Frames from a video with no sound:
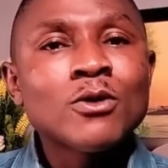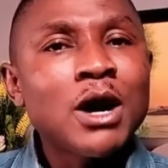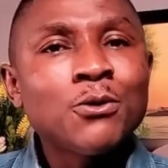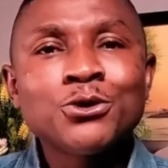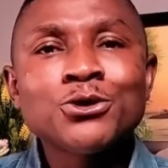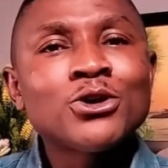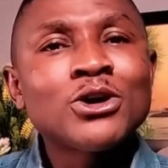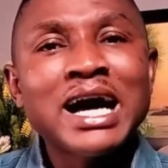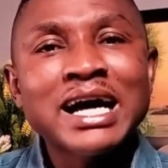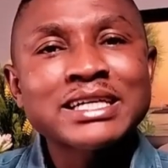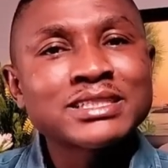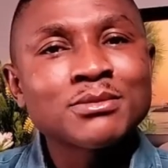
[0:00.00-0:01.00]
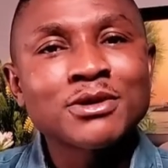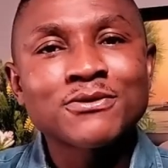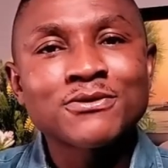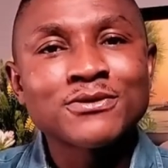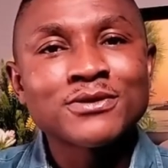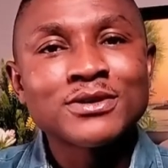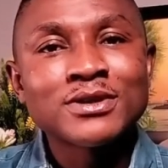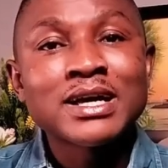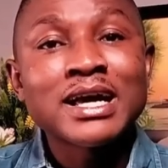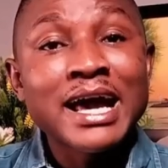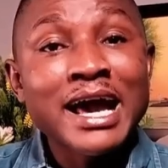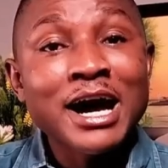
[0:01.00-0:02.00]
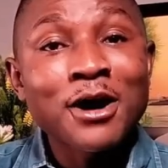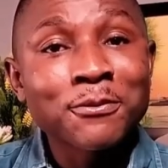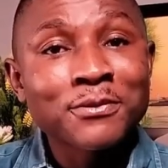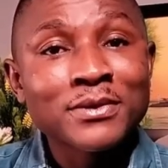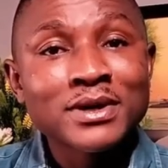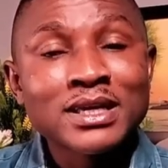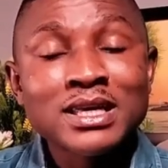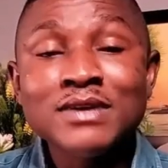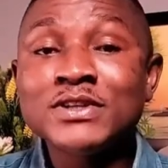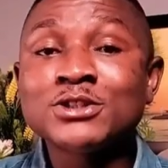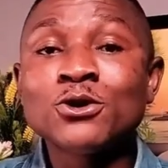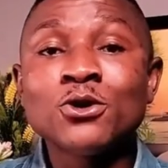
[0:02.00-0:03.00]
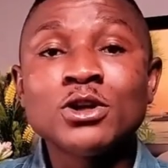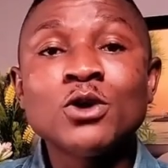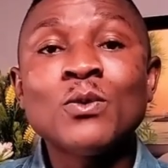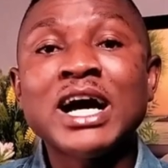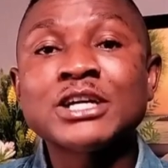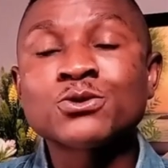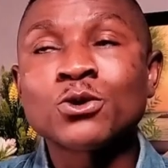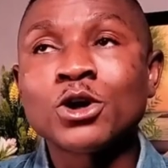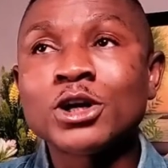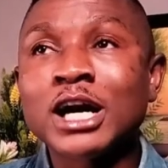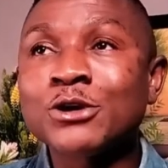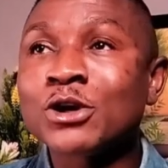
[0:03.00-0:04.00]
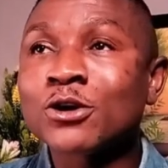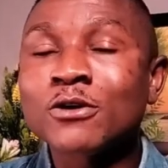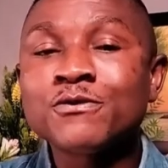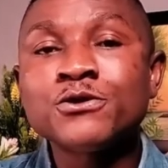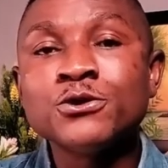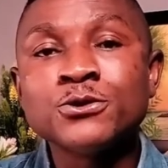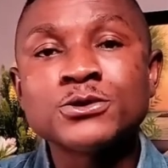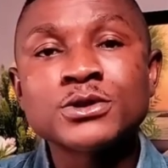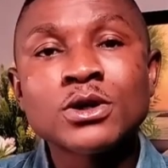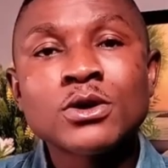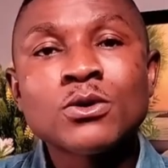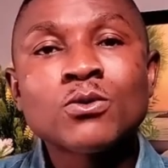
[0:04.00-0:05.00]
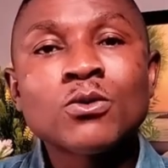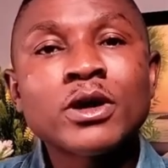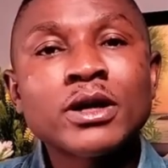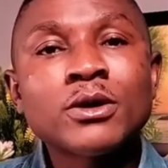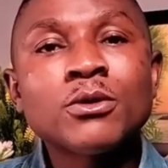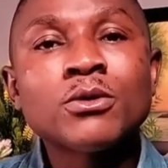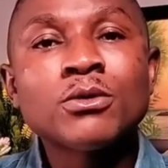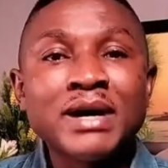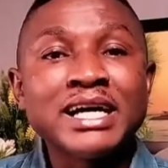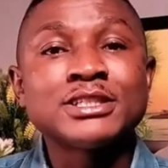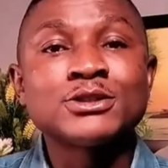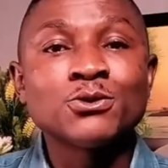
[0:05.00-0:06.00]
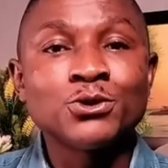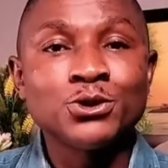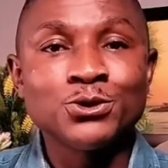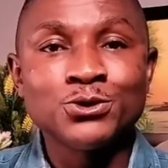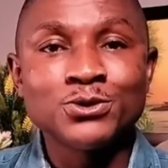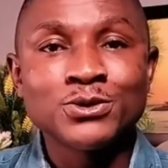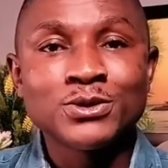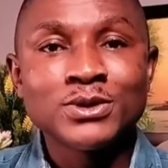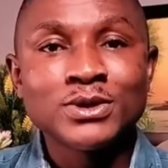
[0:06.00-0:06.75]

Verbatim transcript: Why would you not ask Him of help? If He's the only wise one and you're confused, what best would you do